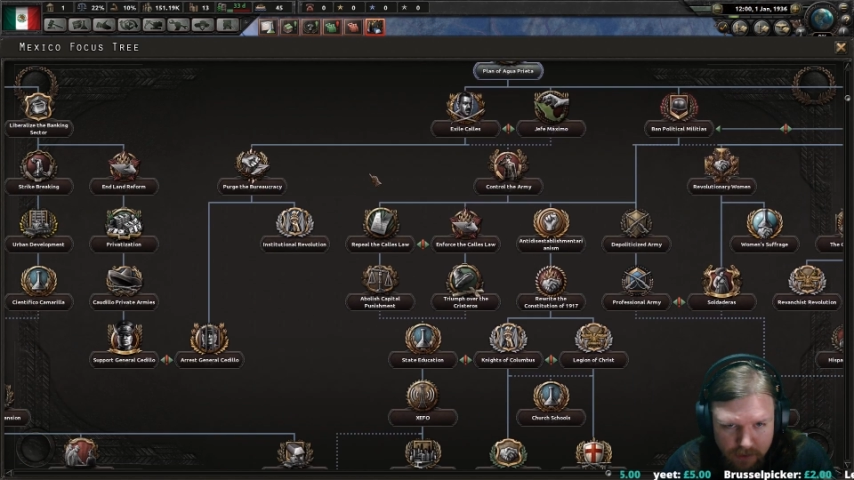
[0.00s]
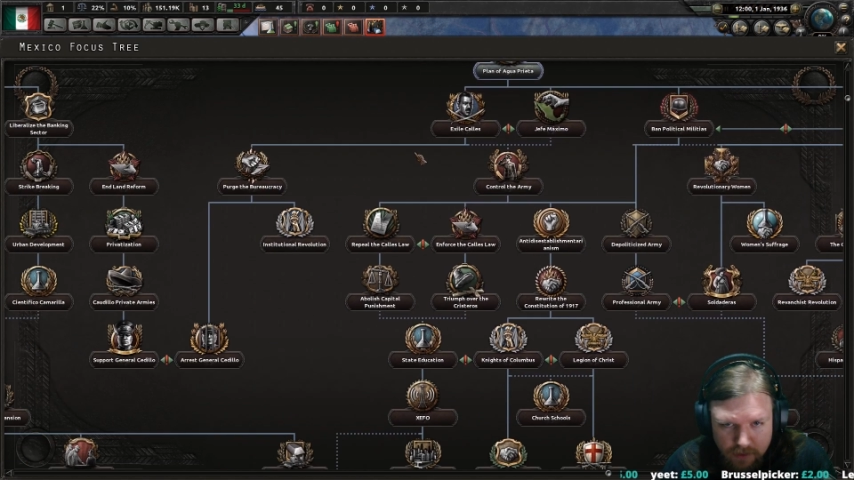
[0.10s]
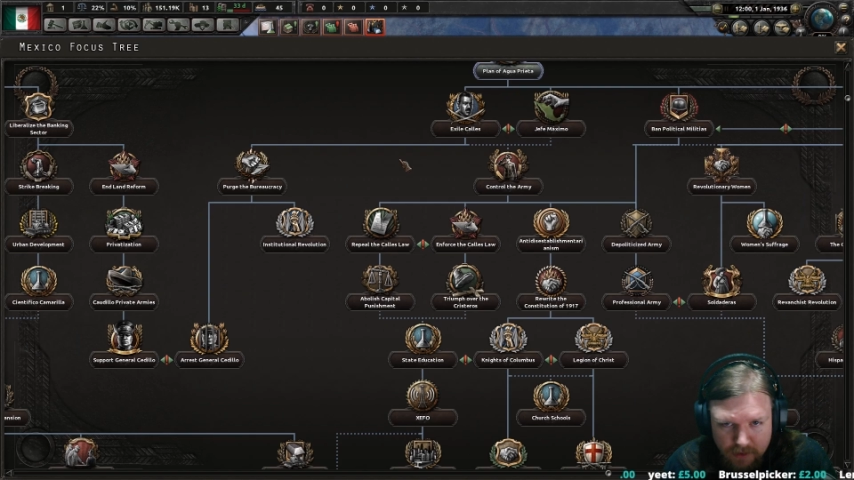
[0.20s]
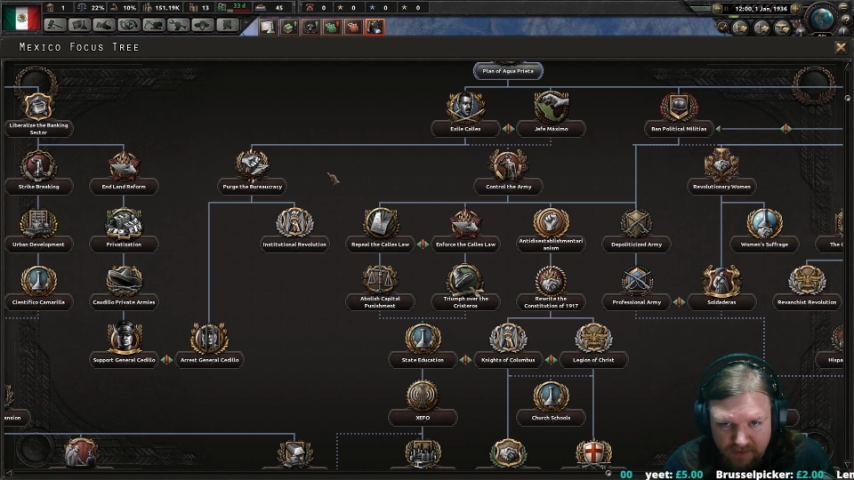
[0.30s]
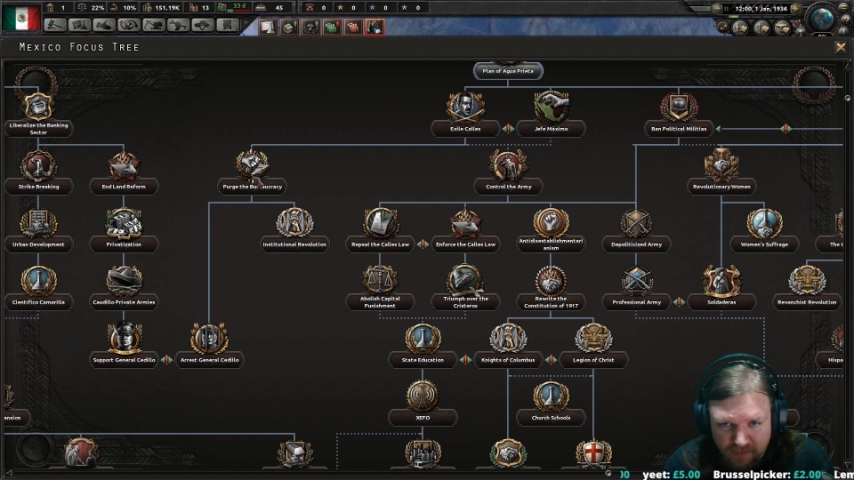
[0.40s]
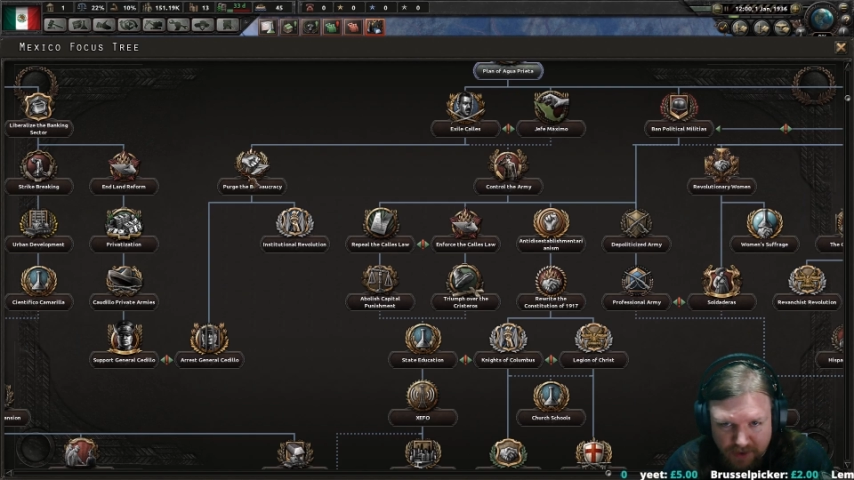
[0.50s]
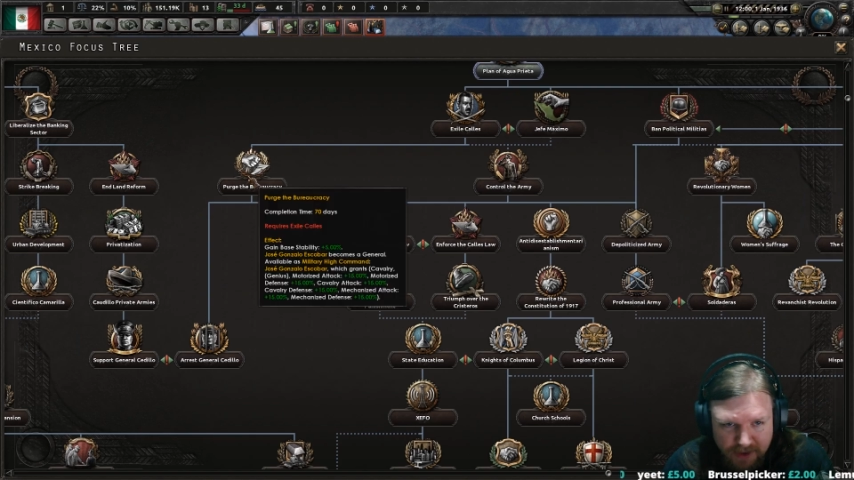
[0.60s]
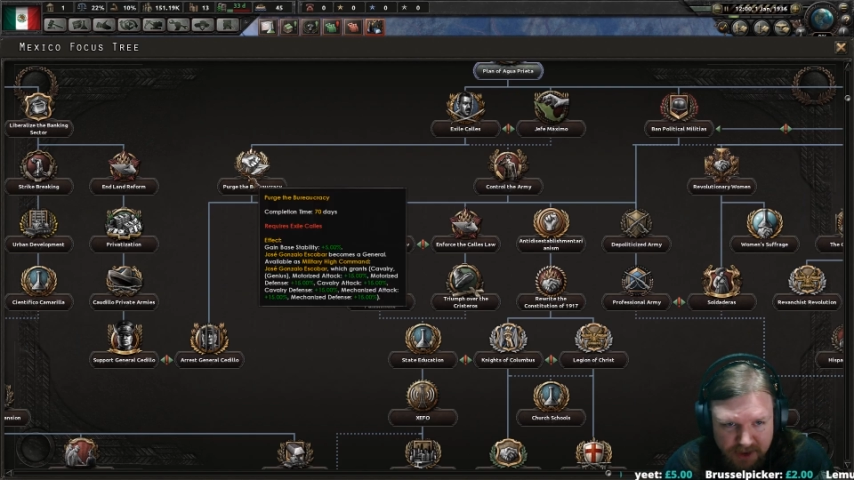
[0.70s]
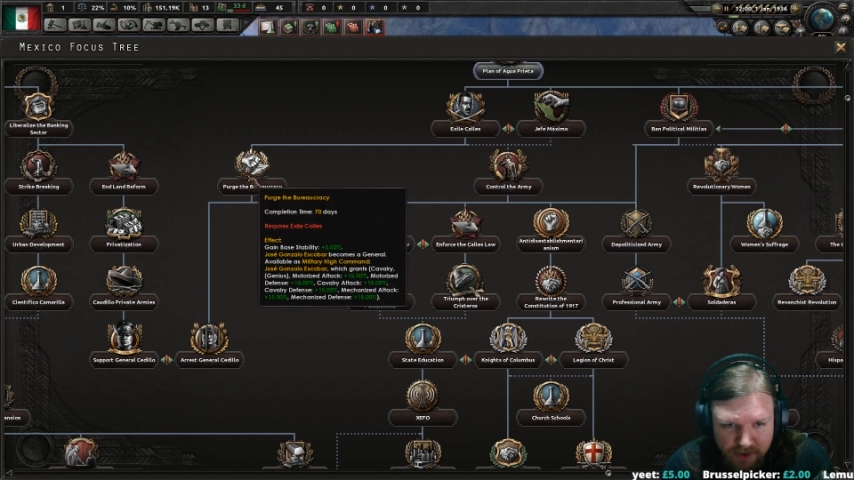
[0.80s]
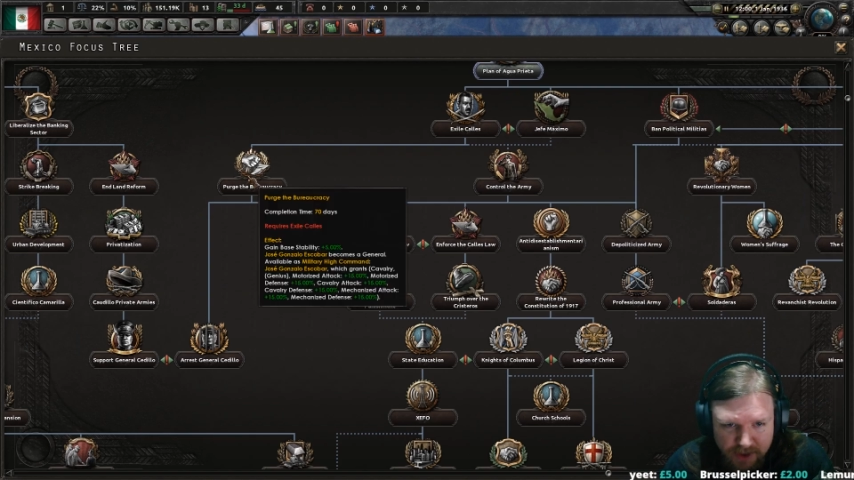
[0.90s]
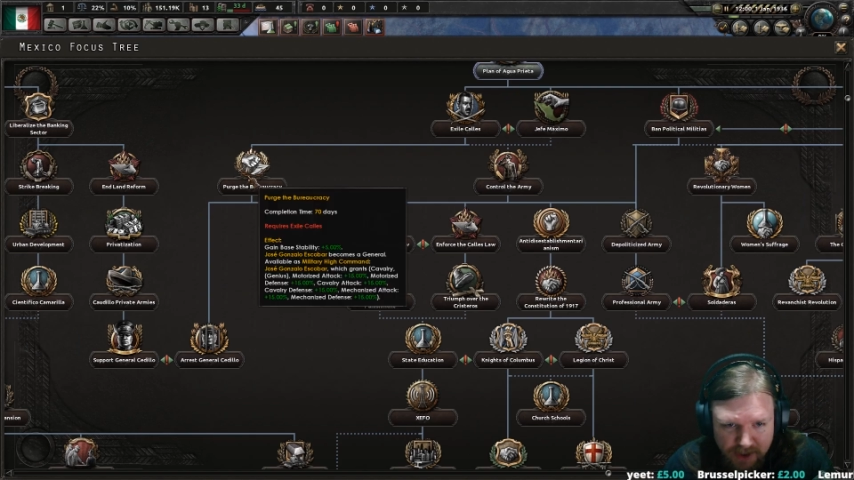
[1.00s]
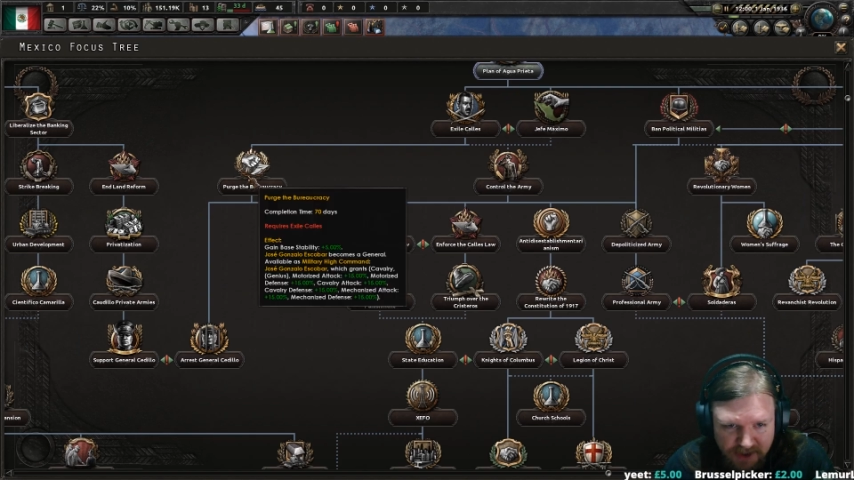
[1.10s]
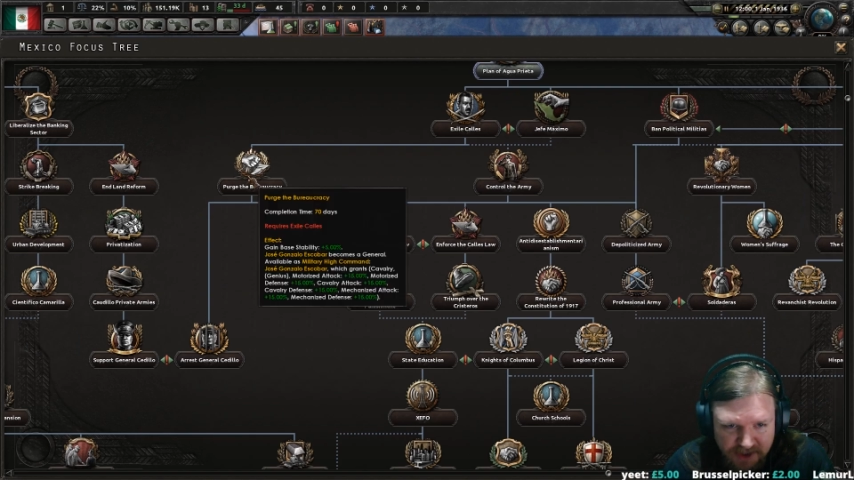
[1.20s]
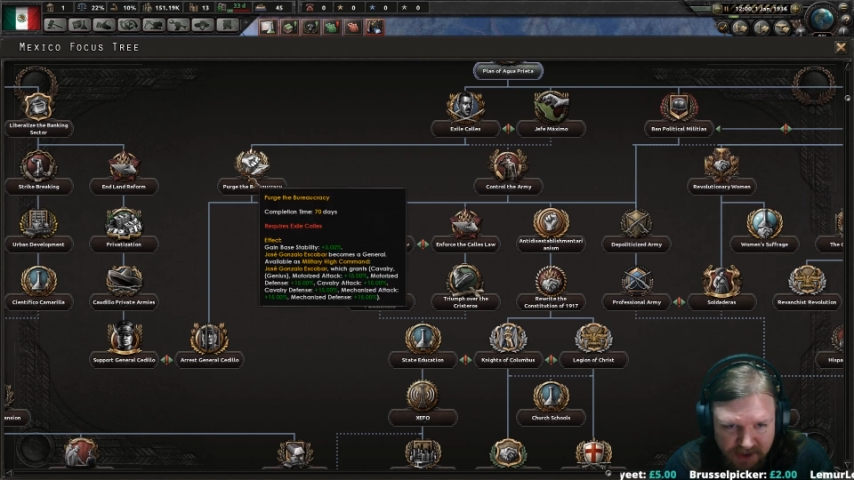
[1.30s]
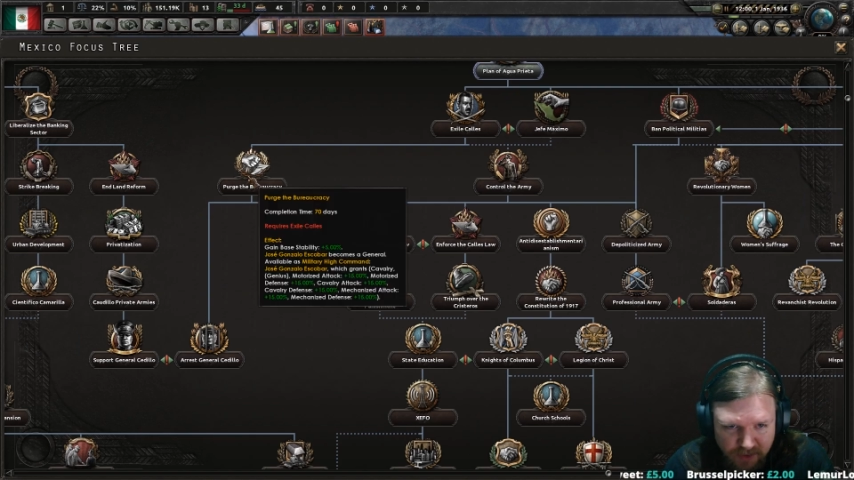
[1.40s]
If we exile
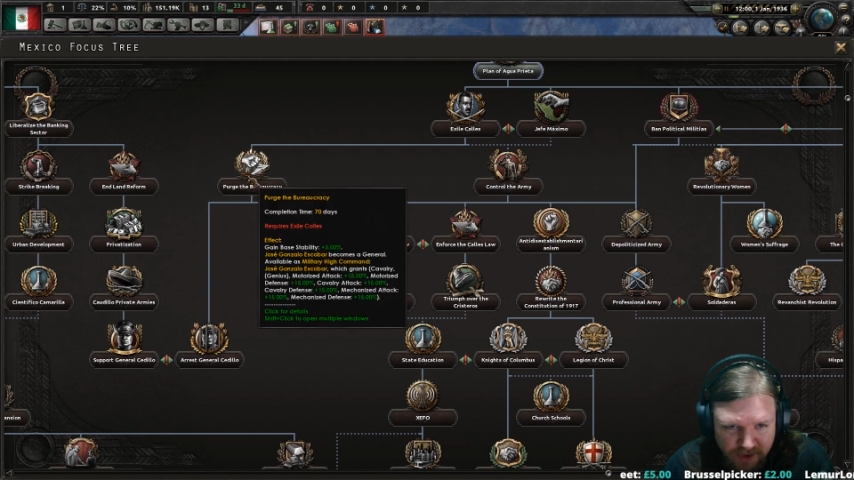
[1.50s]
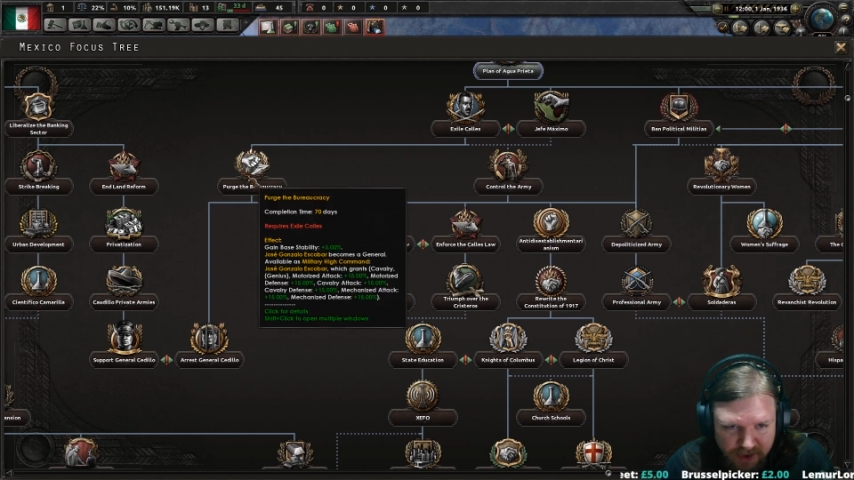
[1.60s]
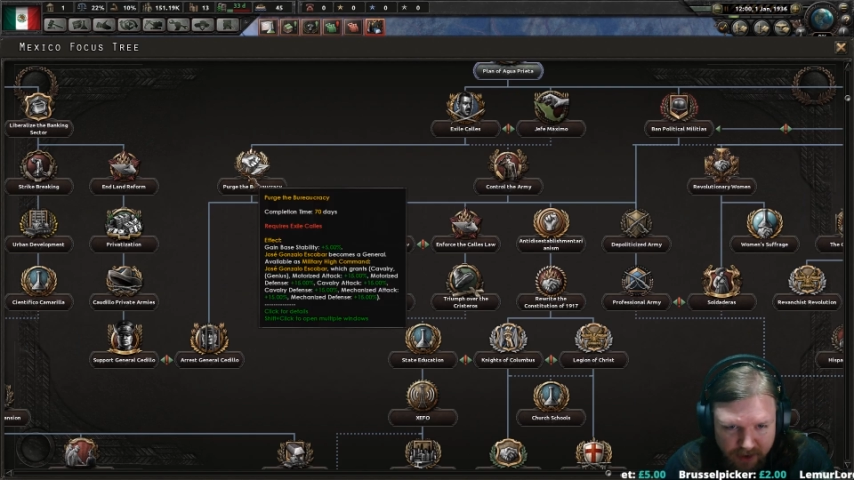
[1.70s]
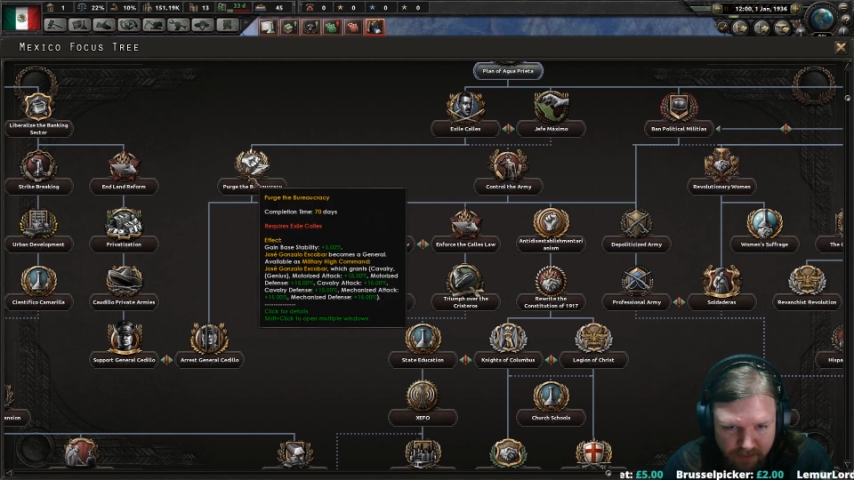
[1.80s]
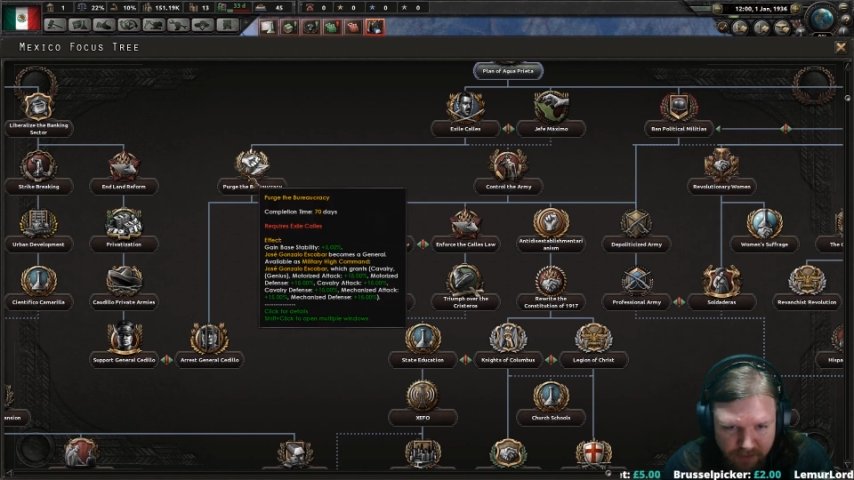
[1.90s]
Calles, then we can